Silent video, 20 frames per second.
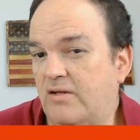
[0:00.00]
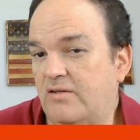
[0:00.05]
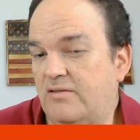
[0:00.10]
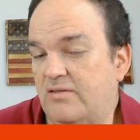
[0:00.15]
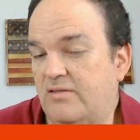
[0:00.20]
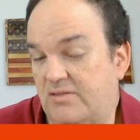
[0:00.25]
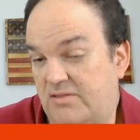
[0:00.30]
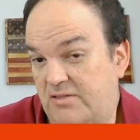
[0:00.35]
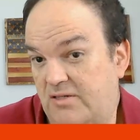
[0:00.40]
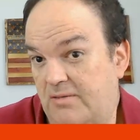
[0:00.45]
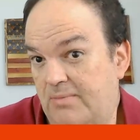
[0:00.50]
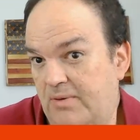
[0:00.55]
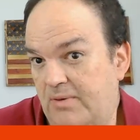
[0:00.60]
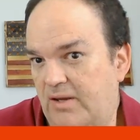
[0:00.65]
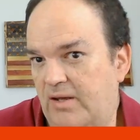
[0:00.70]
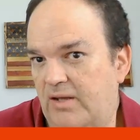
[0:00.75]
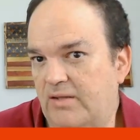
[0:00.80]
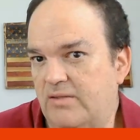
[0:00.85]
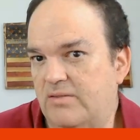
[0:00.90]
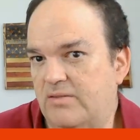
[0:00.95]
It just
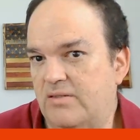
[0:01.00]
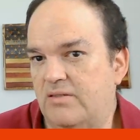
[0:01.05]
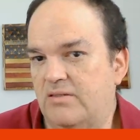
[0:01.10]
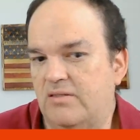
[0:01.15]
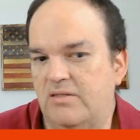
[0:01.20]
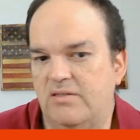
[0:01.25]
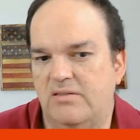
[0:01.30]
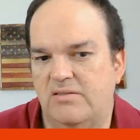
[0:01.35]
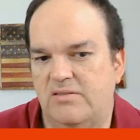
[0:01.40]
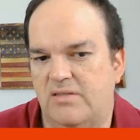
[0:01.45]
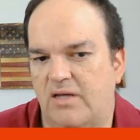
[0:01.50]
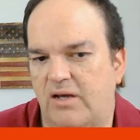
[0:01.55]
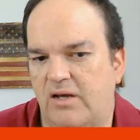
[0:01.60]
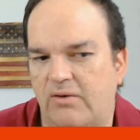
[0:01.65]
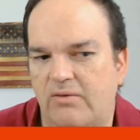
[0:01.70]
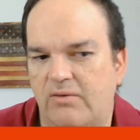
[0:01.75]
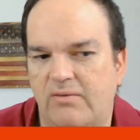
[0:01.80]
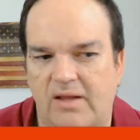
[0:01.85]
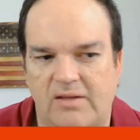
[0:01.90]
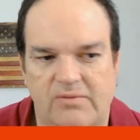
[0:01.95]
depends. And
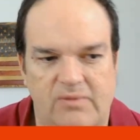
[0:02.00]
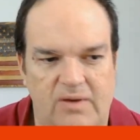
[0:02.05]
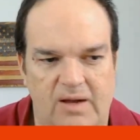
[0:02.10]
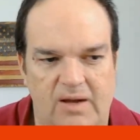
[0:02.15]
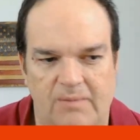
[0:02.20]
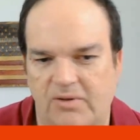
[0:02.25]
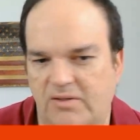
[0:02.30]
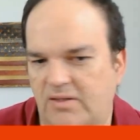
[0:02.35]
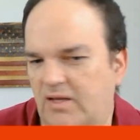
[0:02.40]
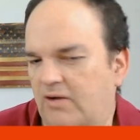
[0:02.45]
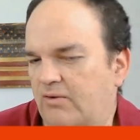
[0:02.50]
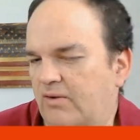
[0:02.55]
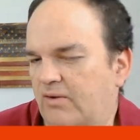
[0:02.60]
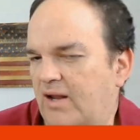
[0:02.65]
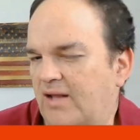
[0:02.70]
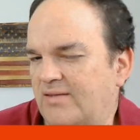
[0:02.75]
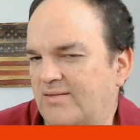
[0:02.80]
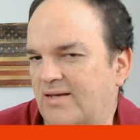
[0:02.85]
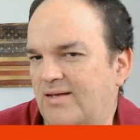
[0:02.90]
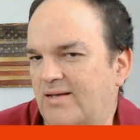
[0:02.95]
so that's why I put that one.
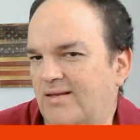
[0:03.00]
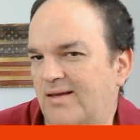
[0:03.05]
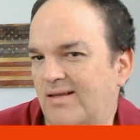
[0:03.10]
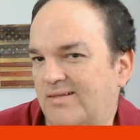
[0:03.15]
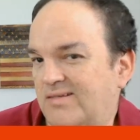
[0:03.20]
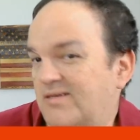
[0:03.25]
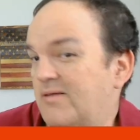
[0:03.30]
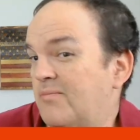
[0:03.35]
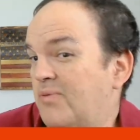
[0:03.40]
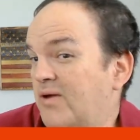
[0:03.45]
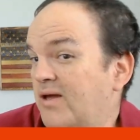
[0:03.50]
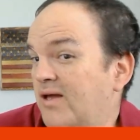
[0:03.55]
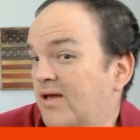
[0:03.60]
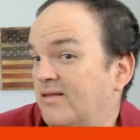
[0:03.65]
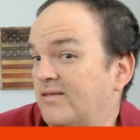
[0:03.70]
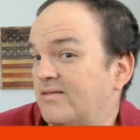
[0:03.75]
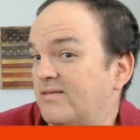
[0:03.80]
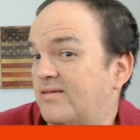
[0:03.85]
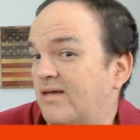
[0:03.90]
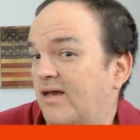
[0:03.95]
I say it
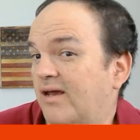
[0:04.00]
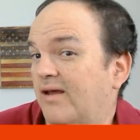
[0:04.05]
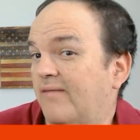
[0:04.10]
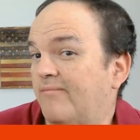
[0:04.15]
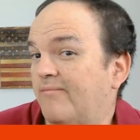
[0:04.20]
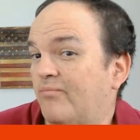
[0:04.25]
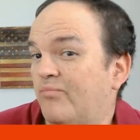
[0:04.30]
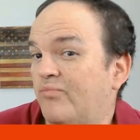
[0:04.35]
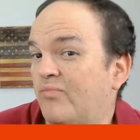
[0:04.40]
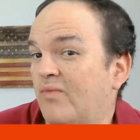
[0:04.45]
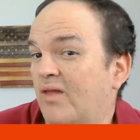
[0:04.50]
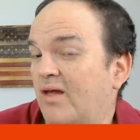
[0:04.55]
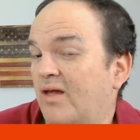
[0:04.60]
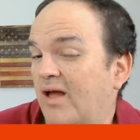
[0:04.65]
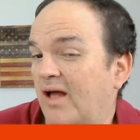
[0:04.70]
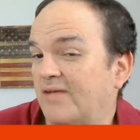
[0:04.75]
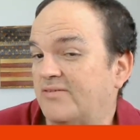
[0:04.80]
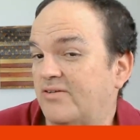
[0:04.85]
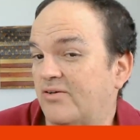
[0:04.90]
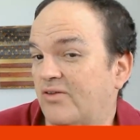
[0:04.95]
depends. And
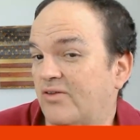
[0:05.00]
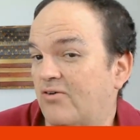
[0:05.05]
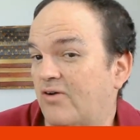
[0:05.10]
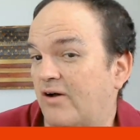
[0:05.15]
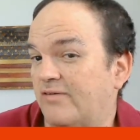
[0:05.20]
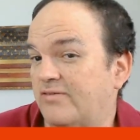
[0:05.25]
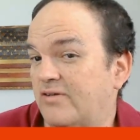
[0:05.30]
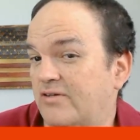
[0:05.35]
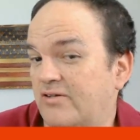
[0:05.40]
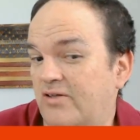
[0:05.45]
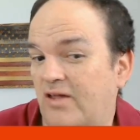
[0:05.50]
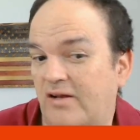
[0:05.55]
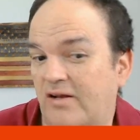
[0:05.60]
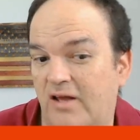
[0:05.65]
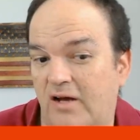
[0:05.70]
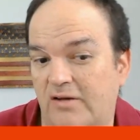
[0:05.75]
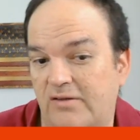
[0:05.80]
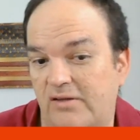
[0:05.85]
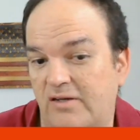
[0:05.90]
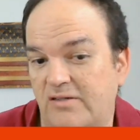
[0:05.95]
ask your loan officer to do that
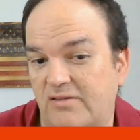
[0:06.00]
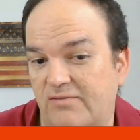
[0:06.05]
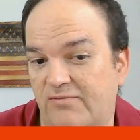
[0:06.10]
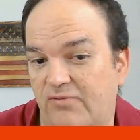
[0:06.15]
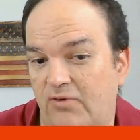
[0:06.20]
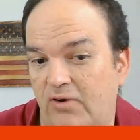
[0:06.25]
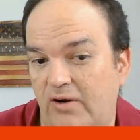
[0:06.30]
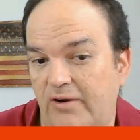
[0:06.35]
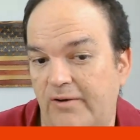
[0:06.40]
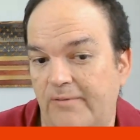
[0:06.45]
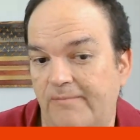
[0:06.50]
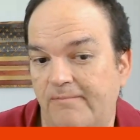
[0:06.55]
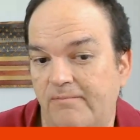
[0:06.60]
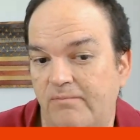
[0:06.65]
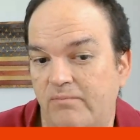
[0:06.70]
calculation for you.